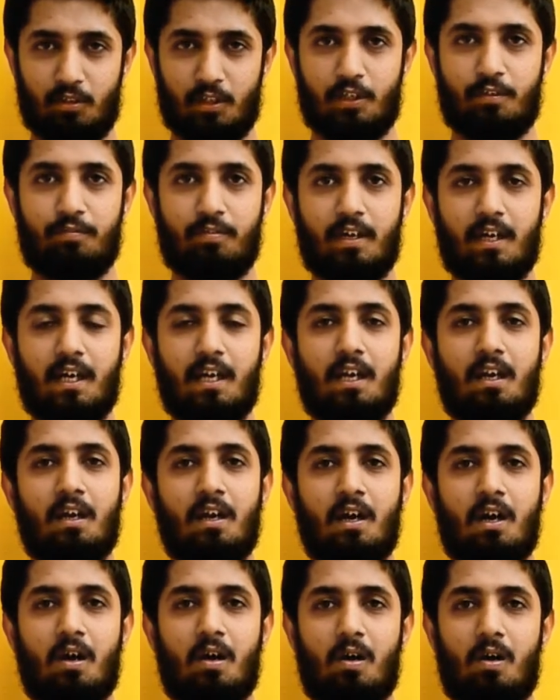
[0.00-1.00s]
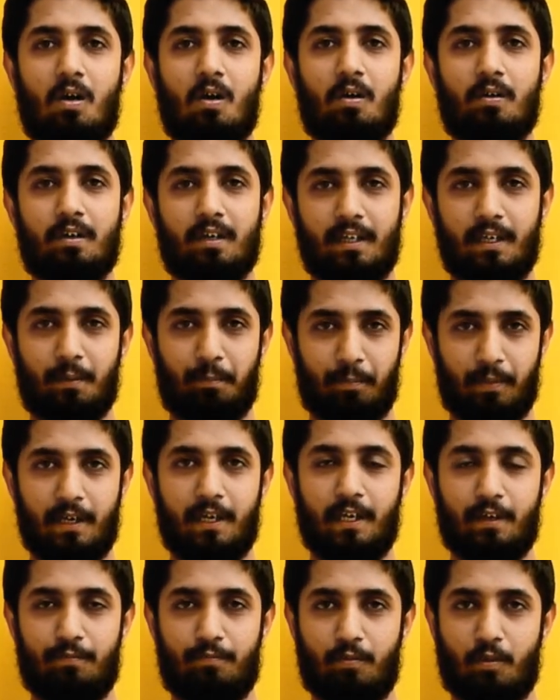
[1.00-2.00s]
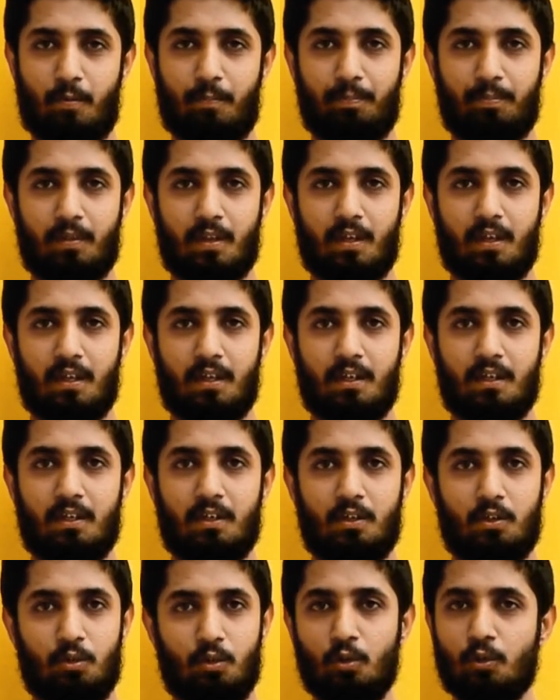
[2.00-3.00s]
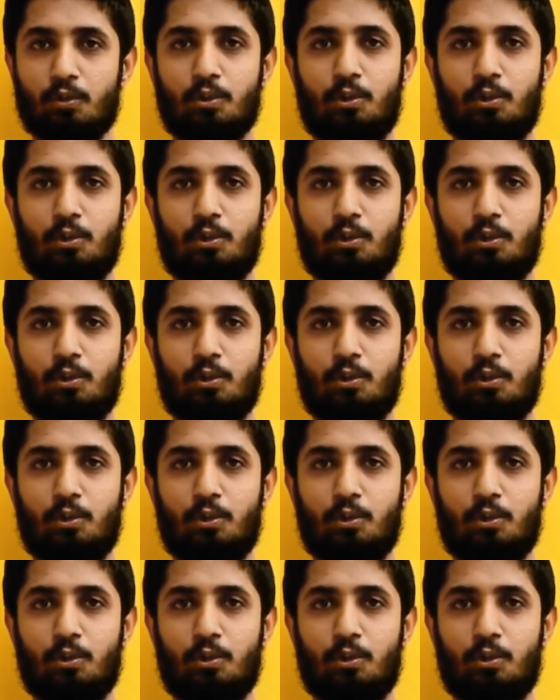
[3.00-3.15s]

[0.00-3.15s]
either that is a Word file or in a PDF form.